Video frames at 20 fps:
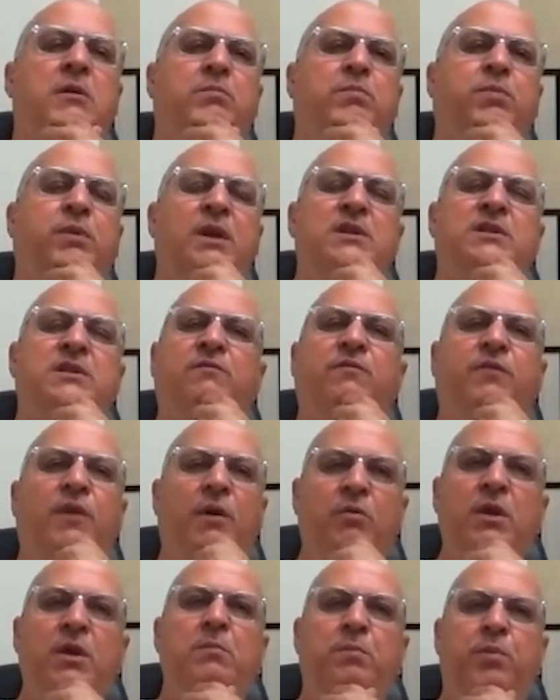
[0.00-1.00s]
plays a
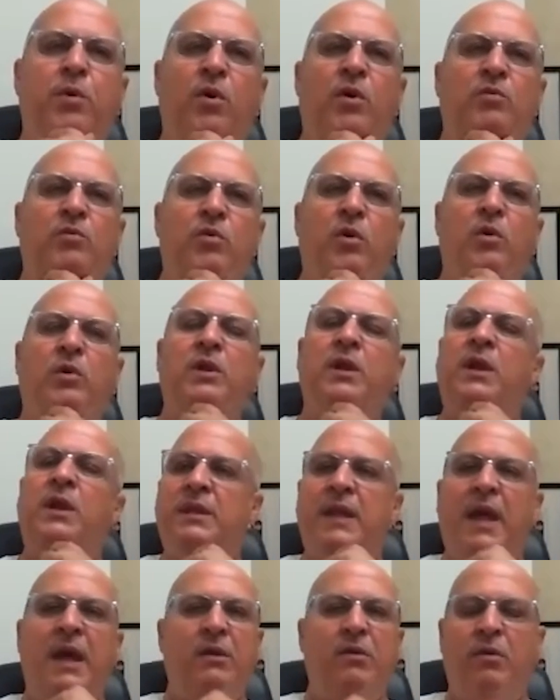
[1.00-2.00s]
very important role,
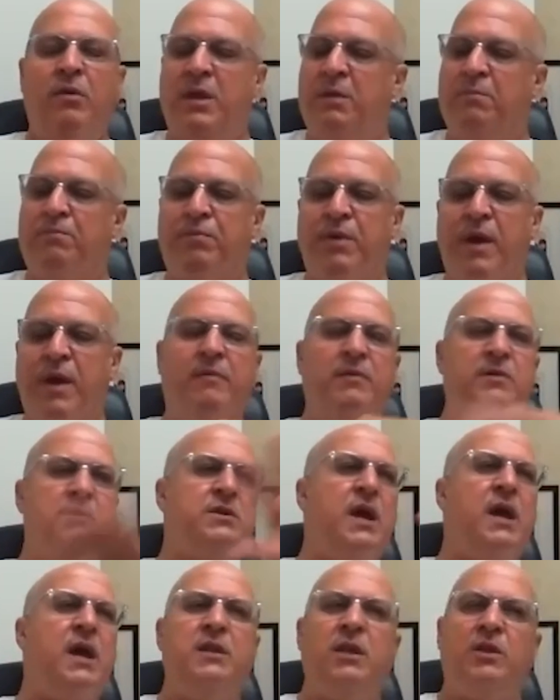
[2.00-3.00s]
not only in
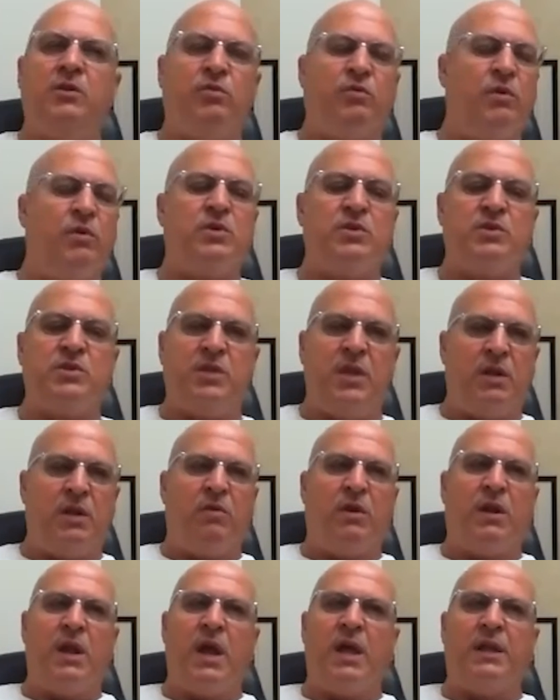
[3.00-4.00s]
Providence, I think throughout the state of
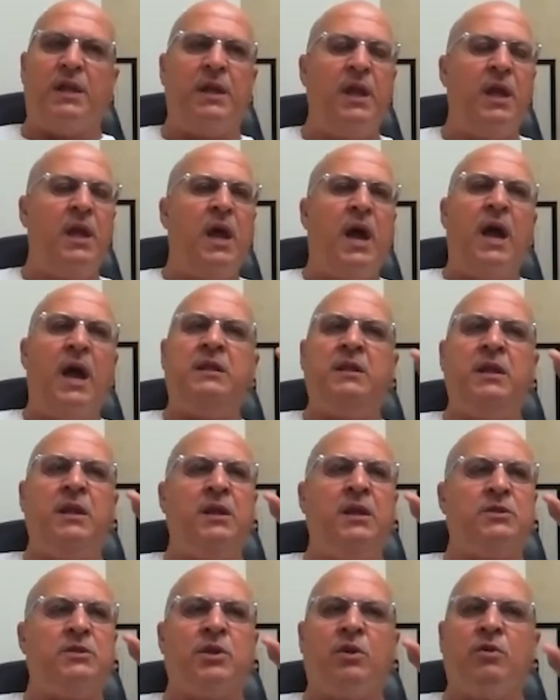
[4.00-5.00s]
Rhode Island. I think
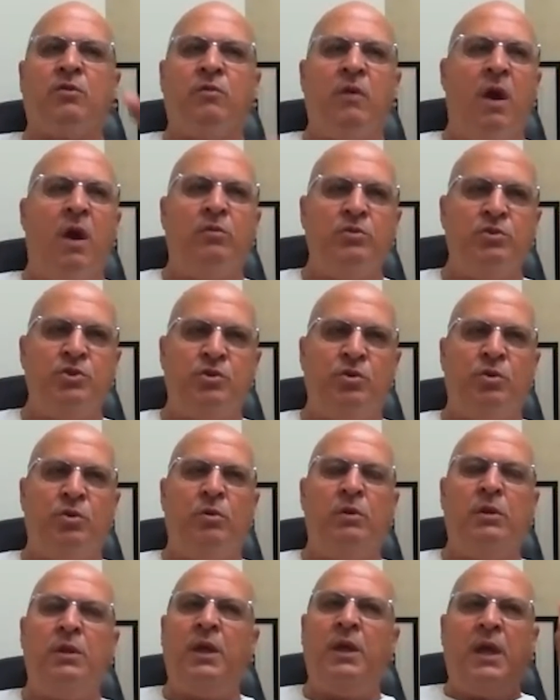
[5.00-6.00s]
it's a crown
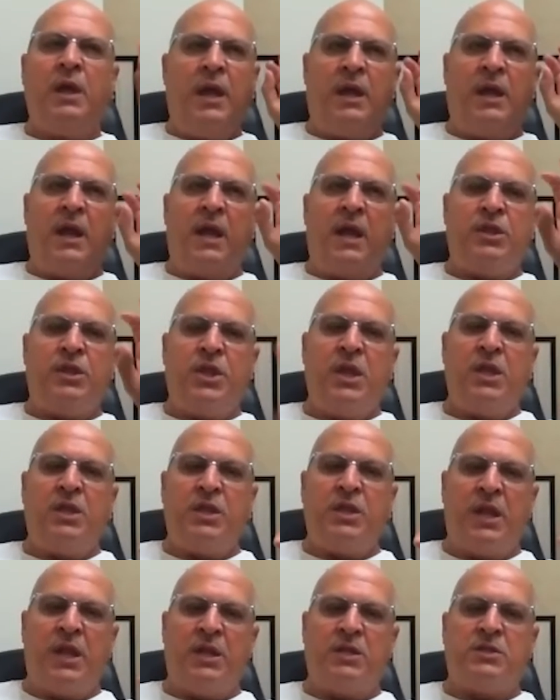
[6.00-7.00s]
jewel, and I think
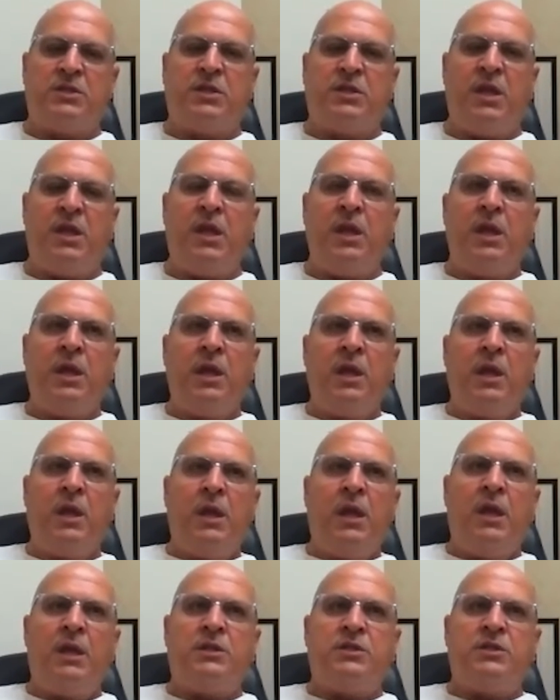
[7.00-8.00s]
that
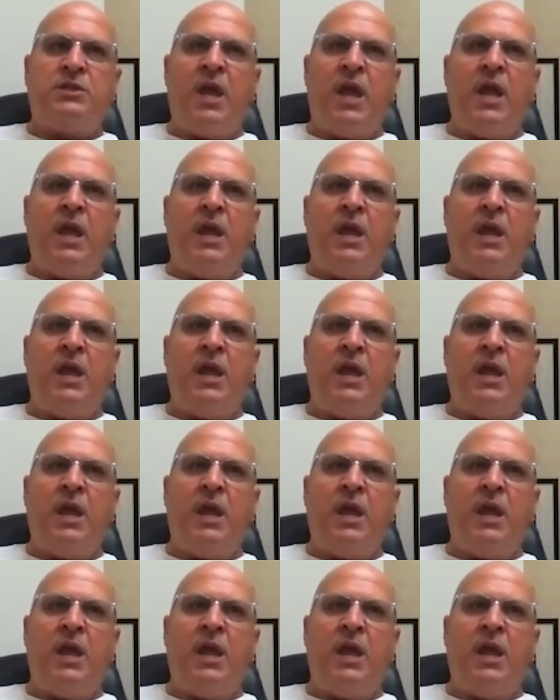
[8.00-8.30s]
it's